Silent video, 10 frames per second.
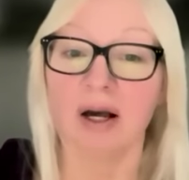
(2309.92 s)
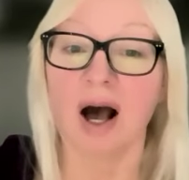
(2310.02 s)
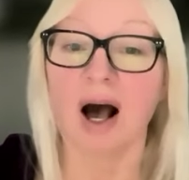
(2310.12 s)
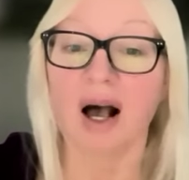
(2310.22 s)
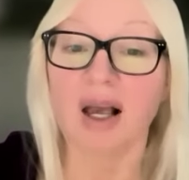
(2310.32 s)

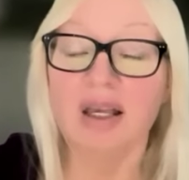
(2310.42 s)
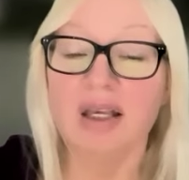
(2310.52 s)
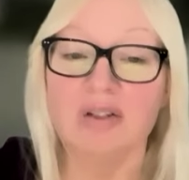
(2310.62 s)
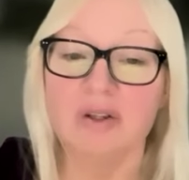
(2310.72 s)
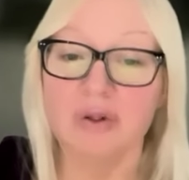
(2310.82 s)
High
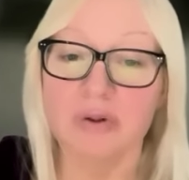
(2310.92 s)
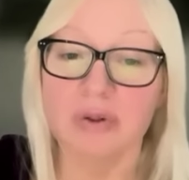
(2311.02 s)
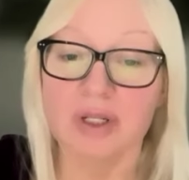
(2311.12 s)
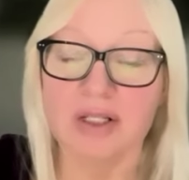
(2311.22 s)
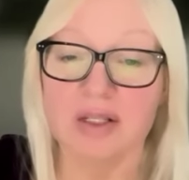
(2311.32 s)
internal
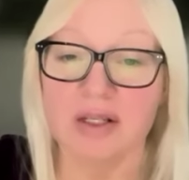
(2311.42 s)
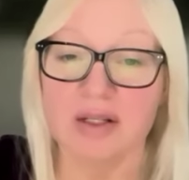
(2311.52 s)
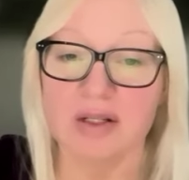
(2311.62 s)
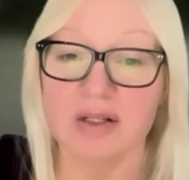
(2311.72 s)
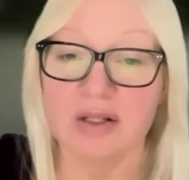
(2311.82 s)

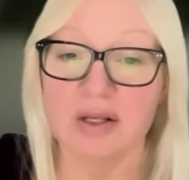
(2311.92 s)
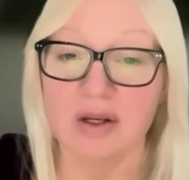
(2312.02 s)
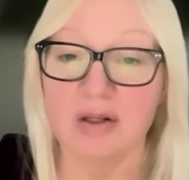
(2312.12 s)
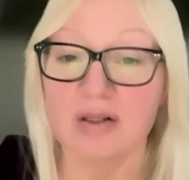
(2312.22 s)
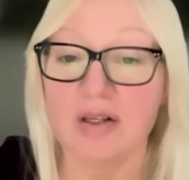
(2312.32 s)

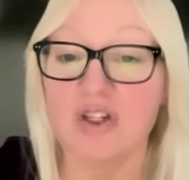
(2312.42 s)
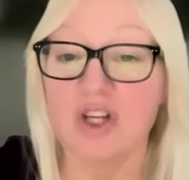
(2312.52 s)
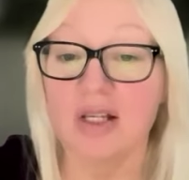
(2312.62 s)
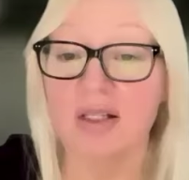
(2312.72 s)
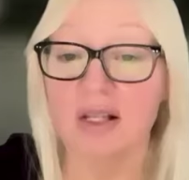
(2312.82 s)
consistency
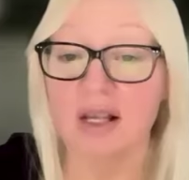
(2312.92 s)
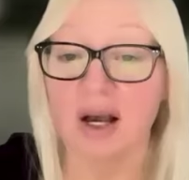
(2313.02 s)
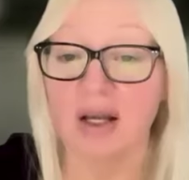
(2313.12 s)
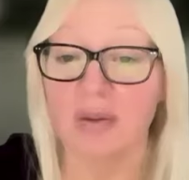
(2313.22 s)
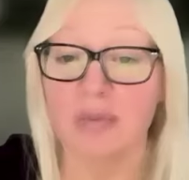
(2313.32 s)
suggests the
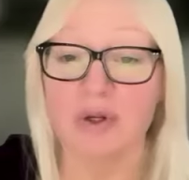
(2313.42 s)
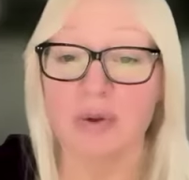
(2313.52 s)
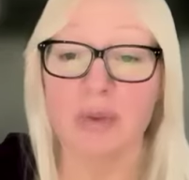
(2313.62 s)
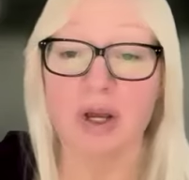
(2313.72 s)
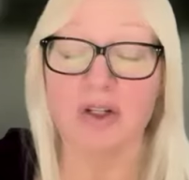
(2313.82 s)
items are
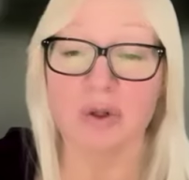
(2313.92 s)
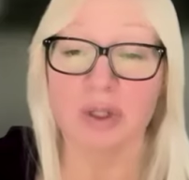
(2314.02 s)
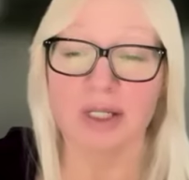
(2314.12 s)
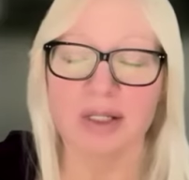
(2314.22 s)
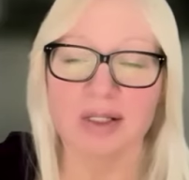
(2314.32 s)

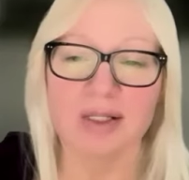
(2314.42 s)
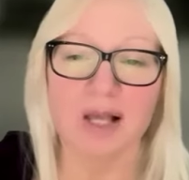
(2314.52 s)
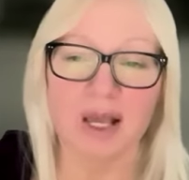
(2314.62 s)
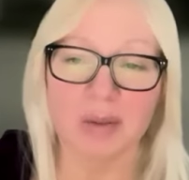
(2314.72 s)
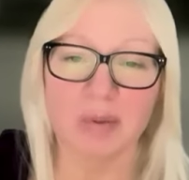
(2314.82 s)
measuring the
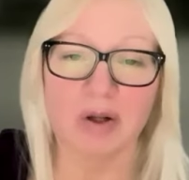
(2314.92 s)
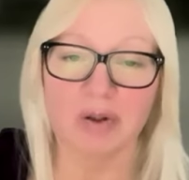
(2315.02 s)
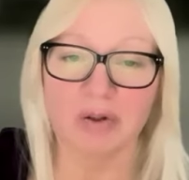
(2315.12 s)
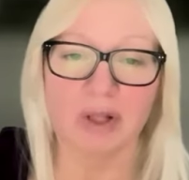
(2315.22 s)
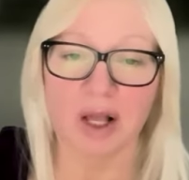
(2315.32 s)
same
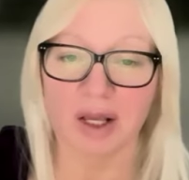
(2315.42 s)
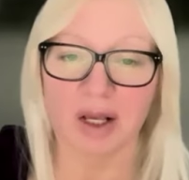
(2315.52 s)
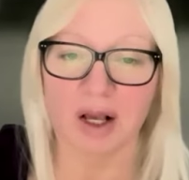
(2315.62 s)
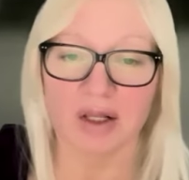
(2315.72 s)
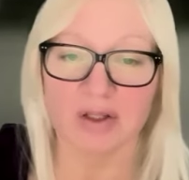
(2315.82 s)
underlying
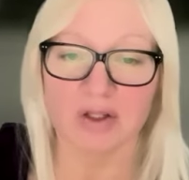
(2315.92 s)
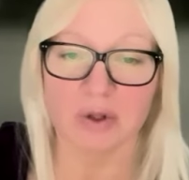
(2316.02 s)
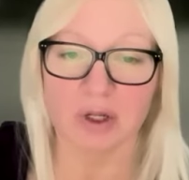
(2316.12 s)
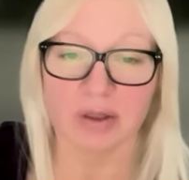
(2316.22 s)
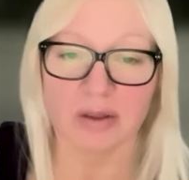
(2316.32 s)

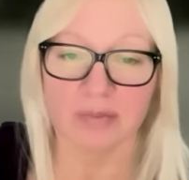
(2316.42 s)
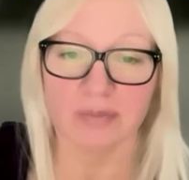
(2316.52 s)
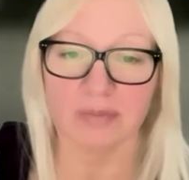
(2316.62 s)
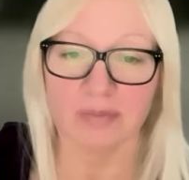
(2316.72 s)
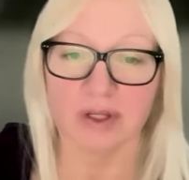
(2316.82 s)
construct.
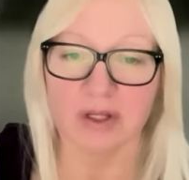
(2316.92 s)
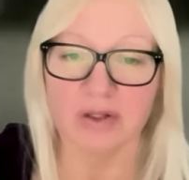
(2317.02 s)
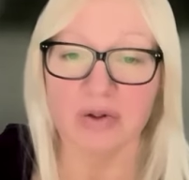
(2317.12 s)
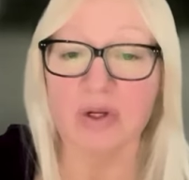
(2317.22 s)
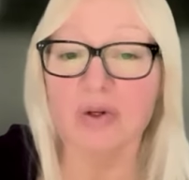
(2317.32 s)

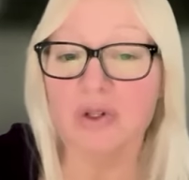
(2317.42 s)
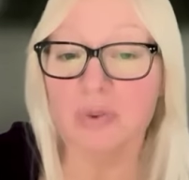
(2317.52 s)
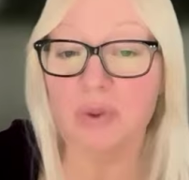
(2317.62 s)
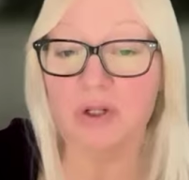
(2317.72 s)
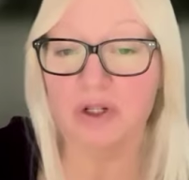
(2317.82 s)
So here's the
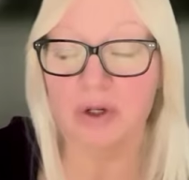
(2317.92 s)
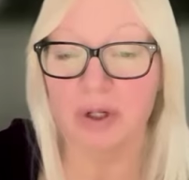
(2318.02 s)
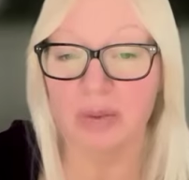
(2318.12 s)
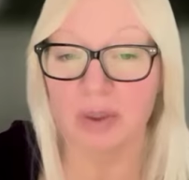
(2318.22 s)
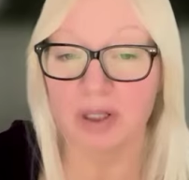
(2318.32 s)

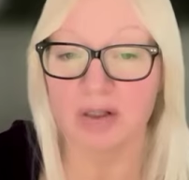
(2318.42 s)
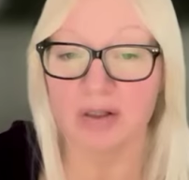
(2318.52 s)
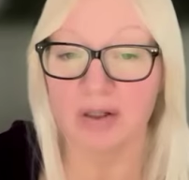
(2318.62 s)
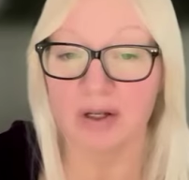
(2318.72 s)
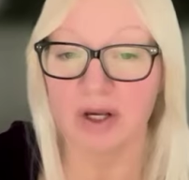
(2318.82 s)
reassuring
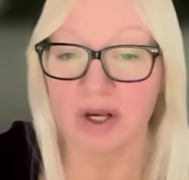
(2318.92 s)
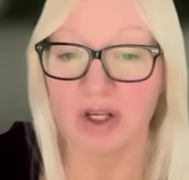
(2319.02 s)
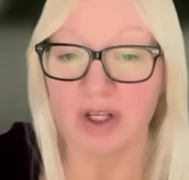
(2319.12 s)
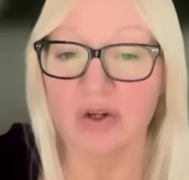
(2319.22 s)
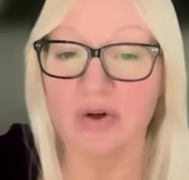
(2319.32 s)
piece.
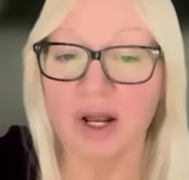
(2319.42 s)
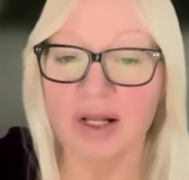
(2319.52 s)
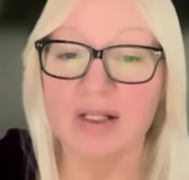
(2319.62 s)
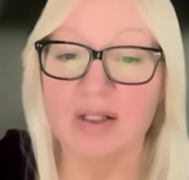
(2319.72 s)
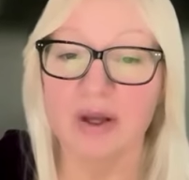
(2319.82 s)
You're not
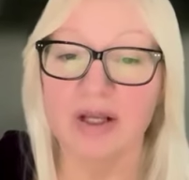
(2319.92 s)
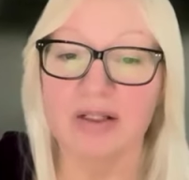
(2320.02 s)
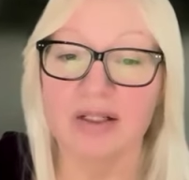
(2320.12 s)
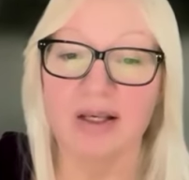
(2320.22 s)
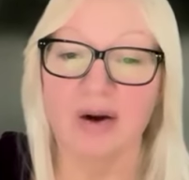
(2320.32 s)

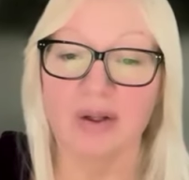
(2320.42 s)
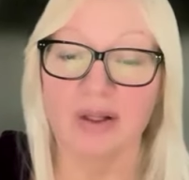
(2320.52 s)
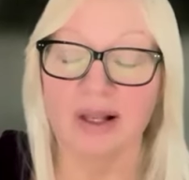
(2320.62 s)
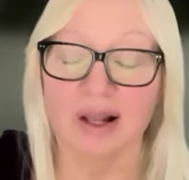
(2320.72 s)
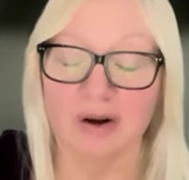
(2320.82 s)
expected to
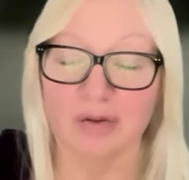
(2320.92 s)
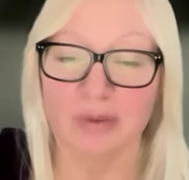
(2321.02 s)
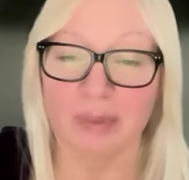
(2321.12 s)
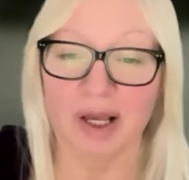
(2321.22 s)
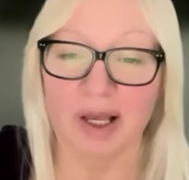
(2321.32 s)
calculate alpha
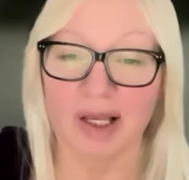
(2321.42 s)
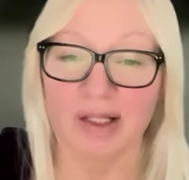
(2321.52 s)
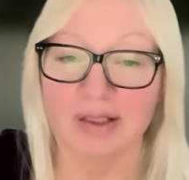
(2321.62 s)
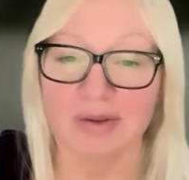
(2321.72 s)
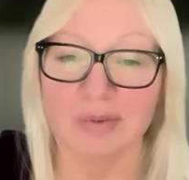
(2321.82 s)
by hand.